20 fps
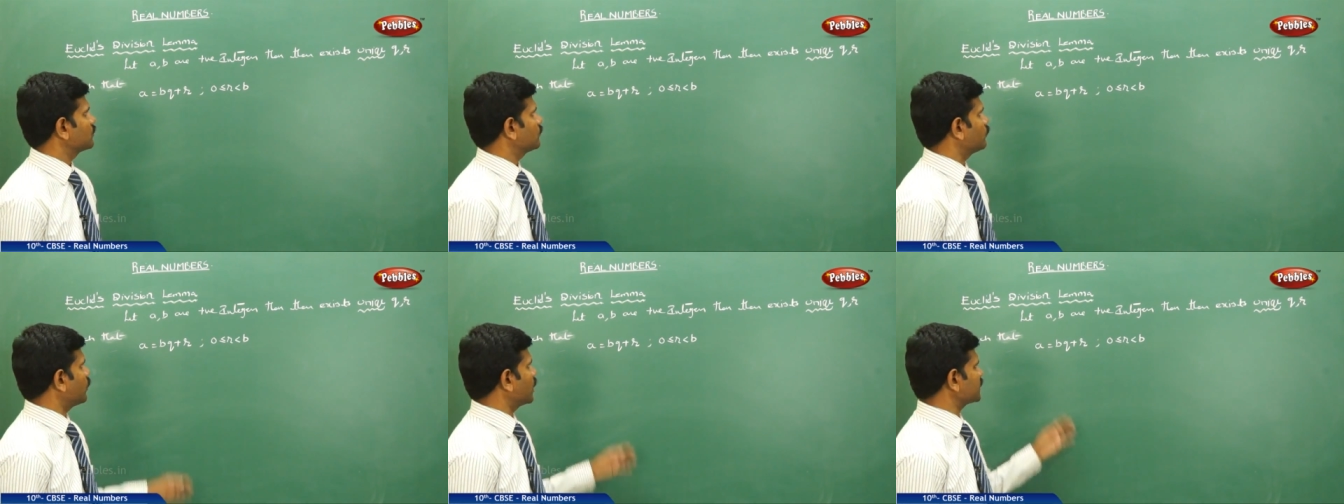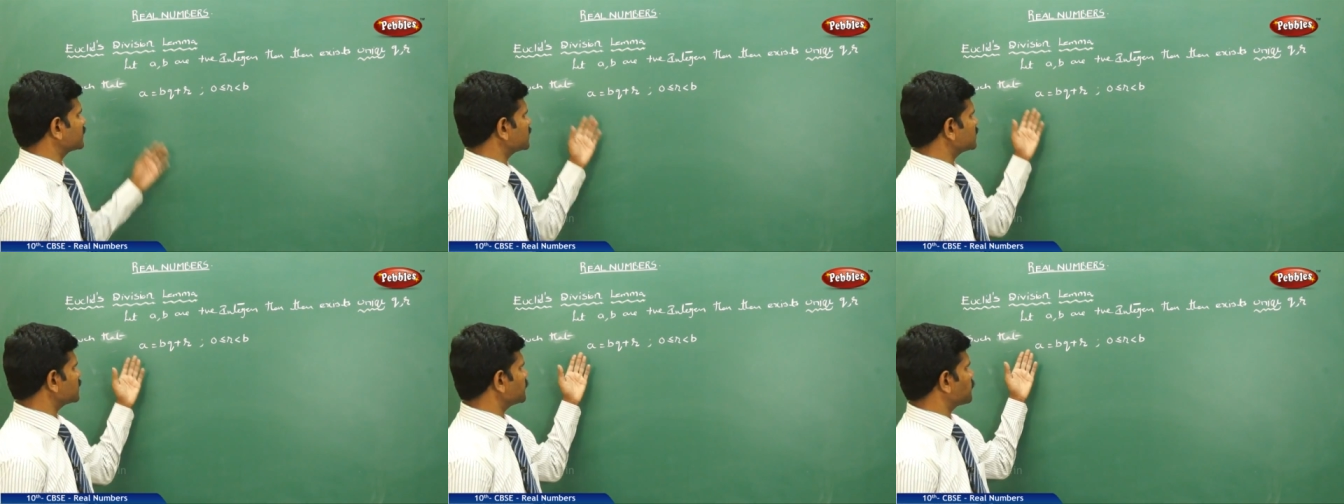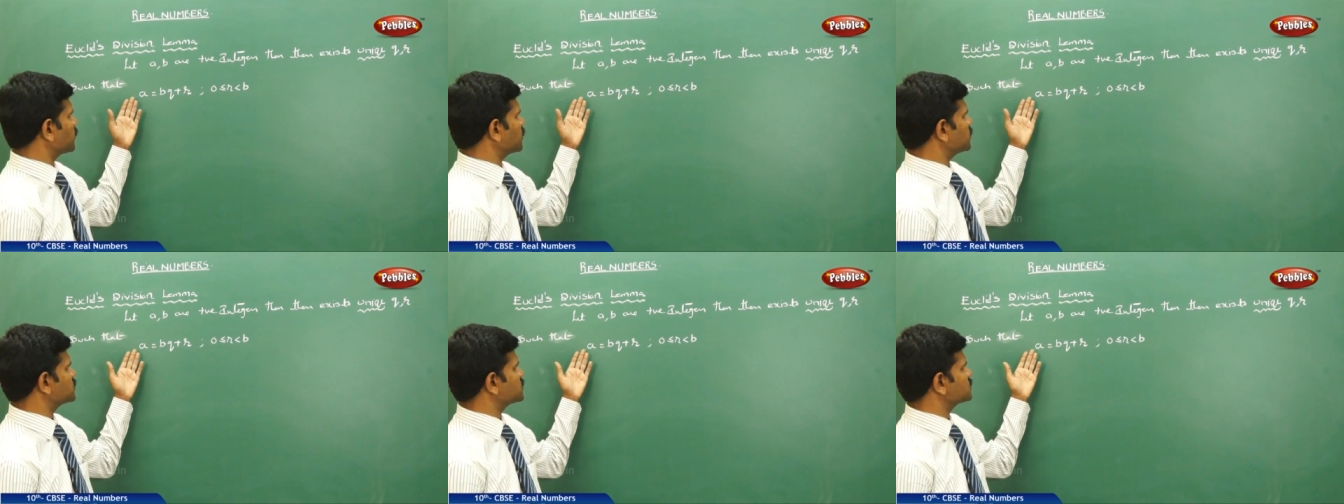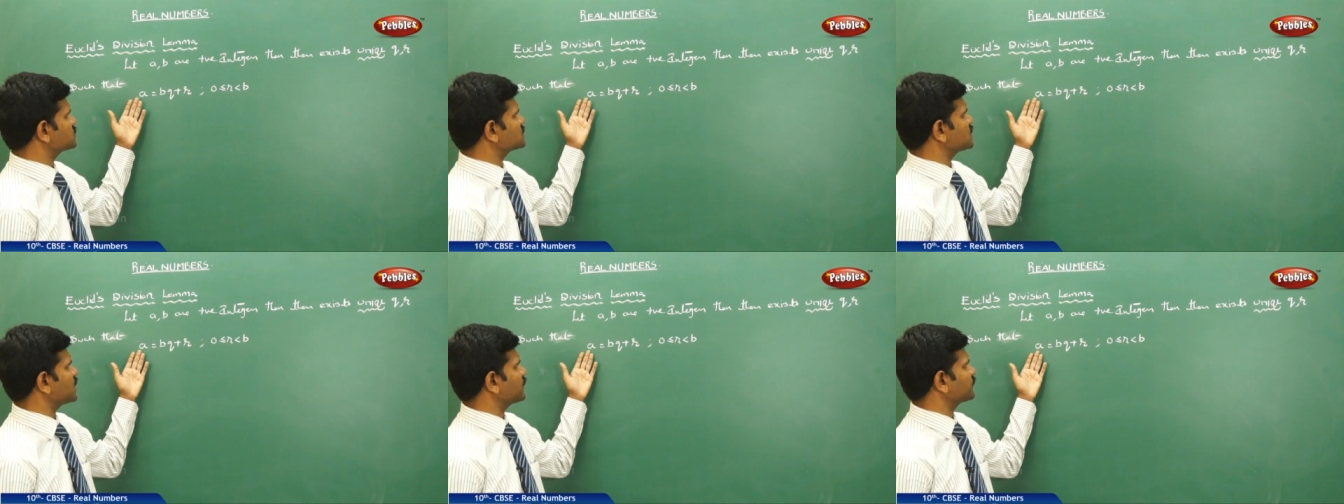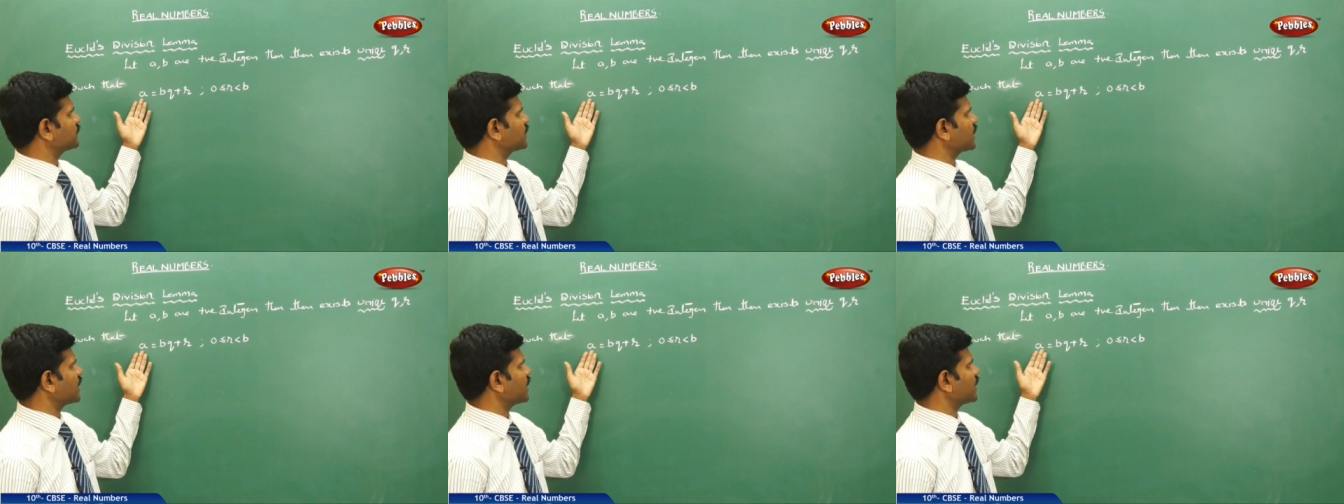What are the positions
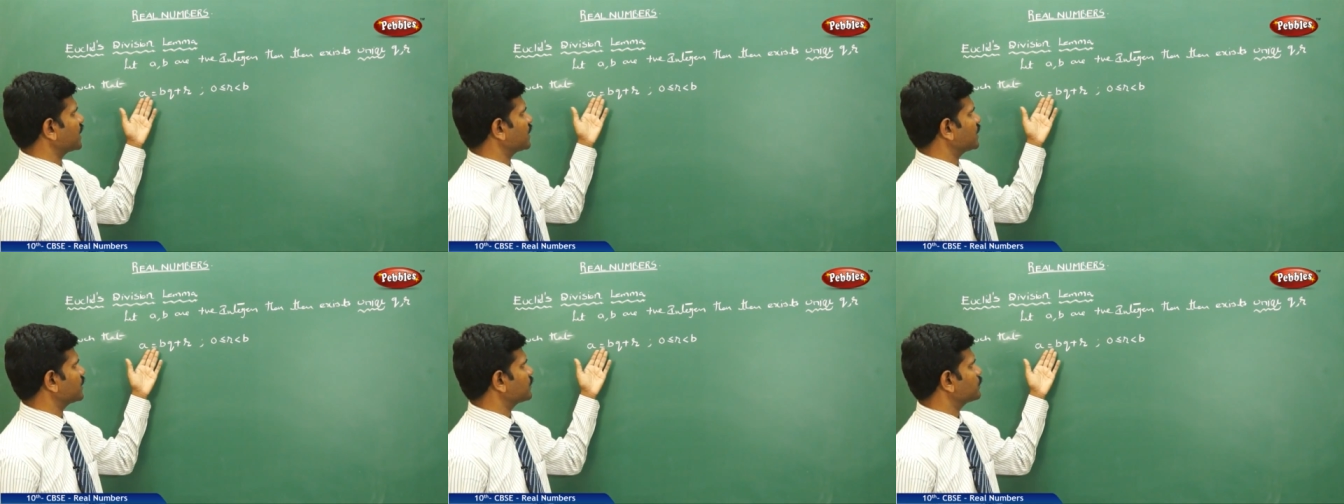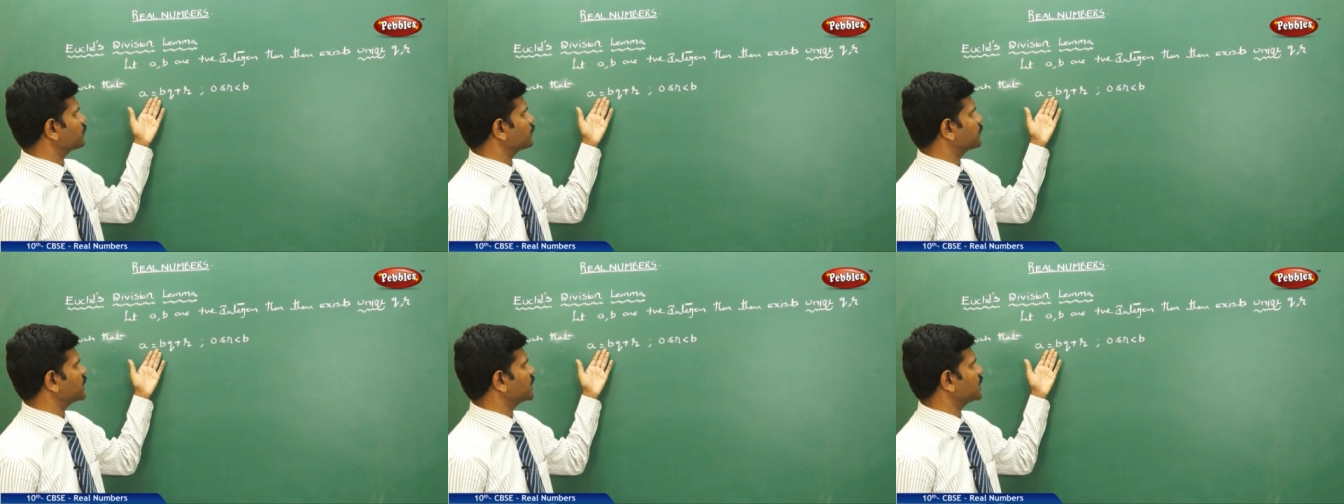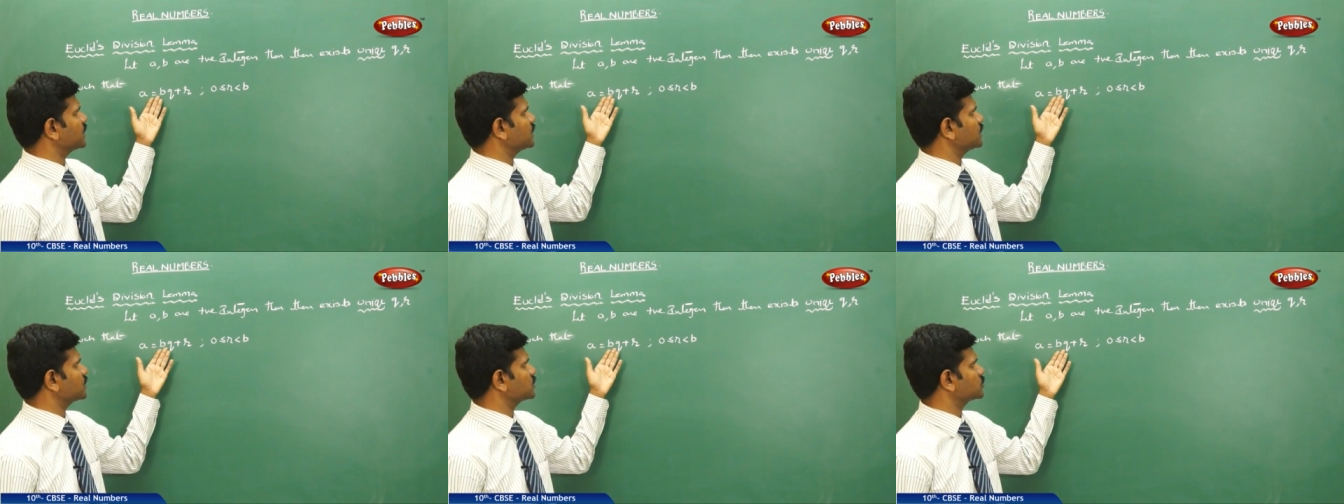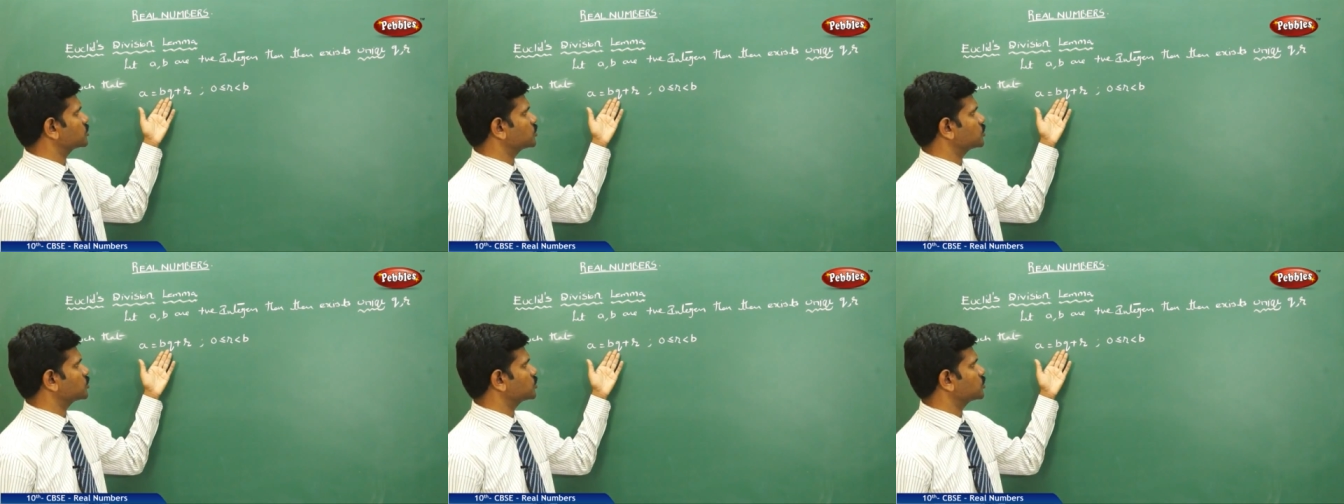of A, B,